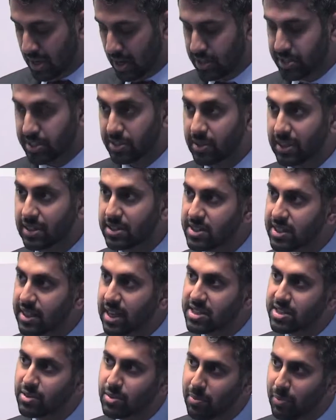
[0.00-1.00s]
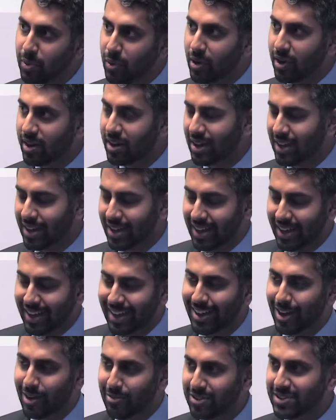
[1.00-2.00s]
are doing. So that's a report,
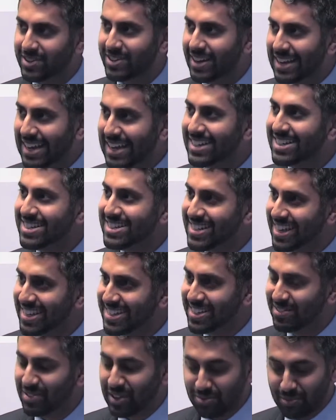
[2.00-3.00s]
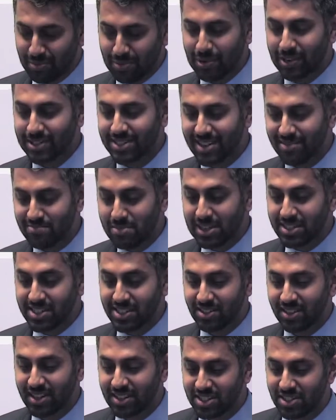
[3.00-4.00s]
hopefully not inundated with reports, I bet
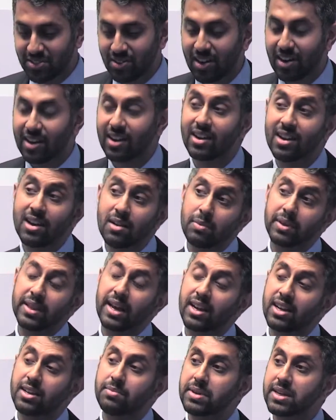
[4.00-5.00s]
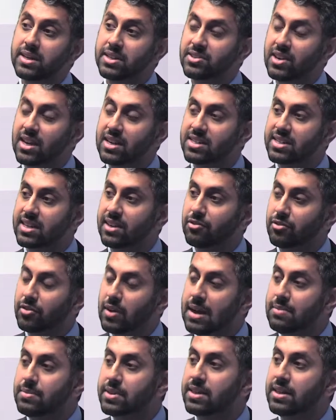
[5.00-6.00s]
you that you are. But that could be interesting,
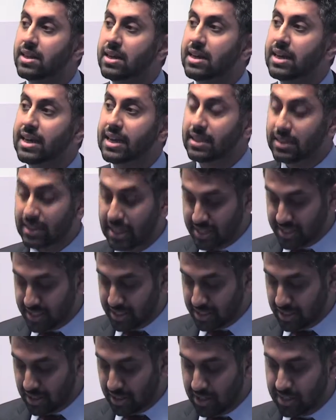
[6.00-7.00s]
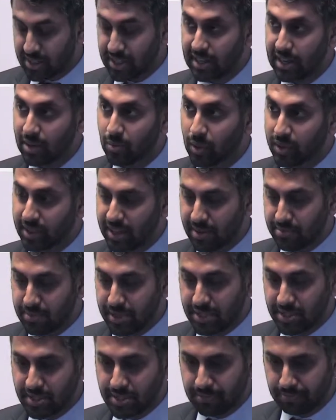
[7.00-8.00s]
framed in lessons learned and what that
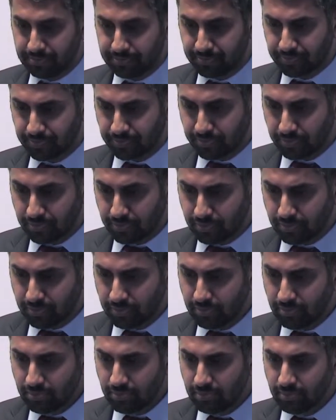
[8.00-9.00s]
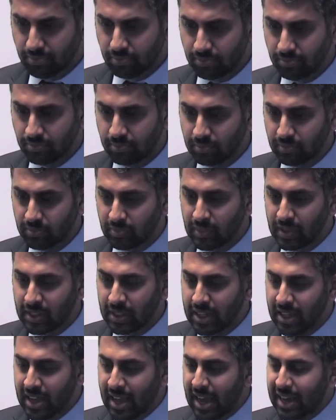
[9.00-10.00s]
means. And
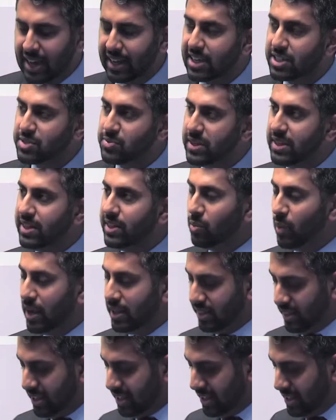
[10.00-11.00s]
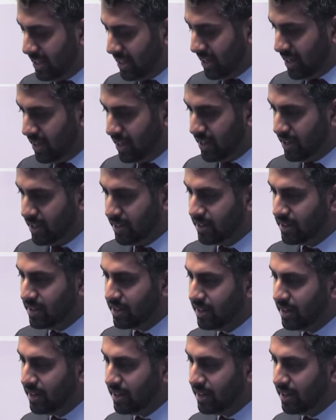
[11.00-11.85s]
I guess really when the